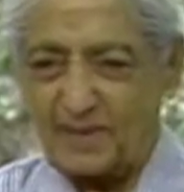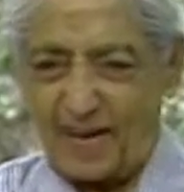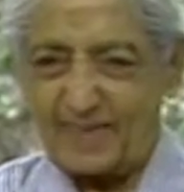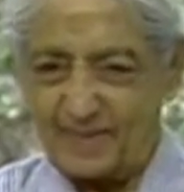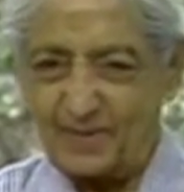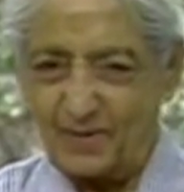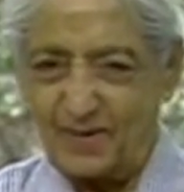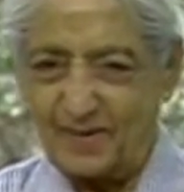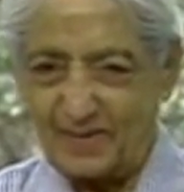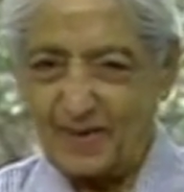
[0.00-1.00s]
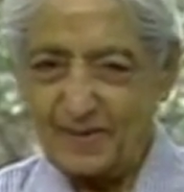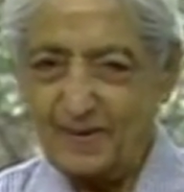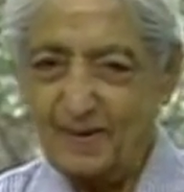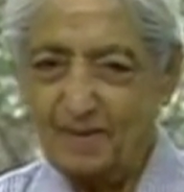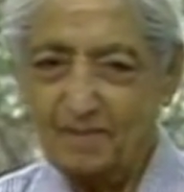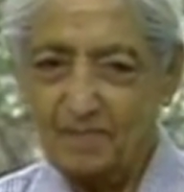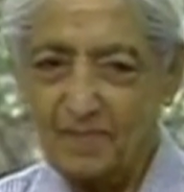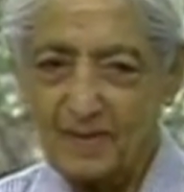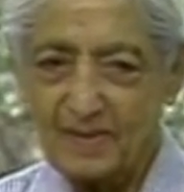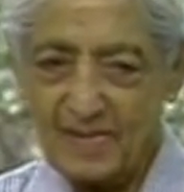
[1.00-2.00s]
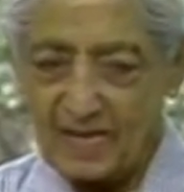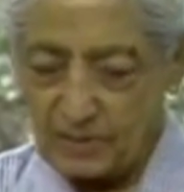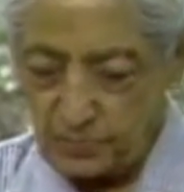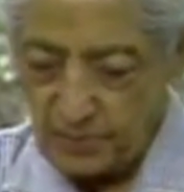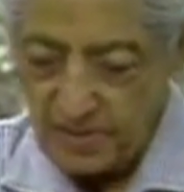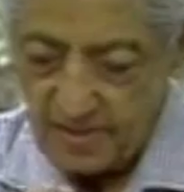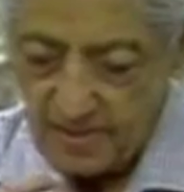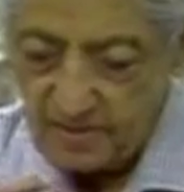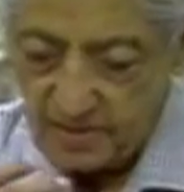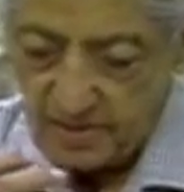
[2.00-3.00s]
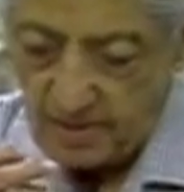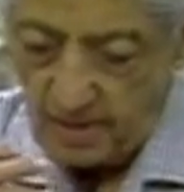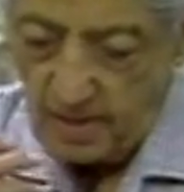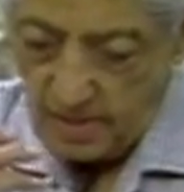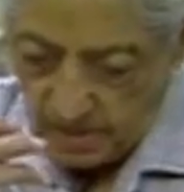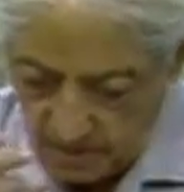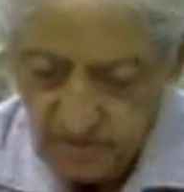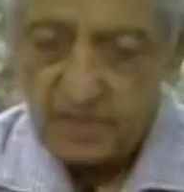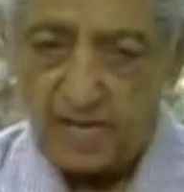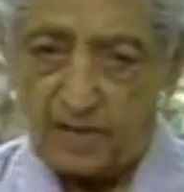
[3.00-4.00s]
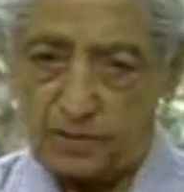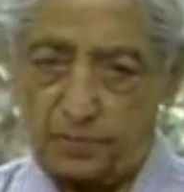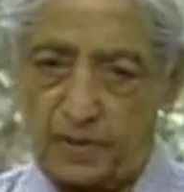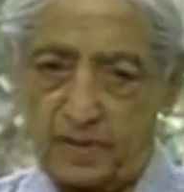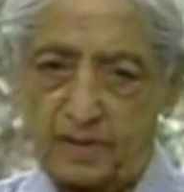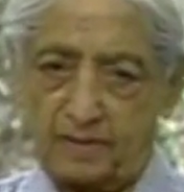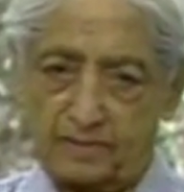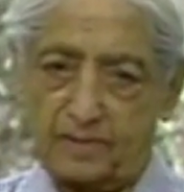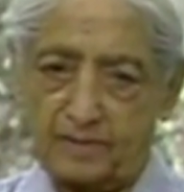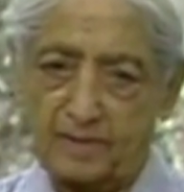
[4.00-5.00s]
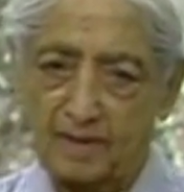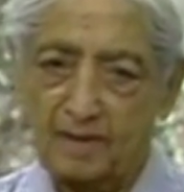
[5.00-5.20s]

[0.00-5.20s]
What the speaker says: I could go on, right? The experiencer is the experience.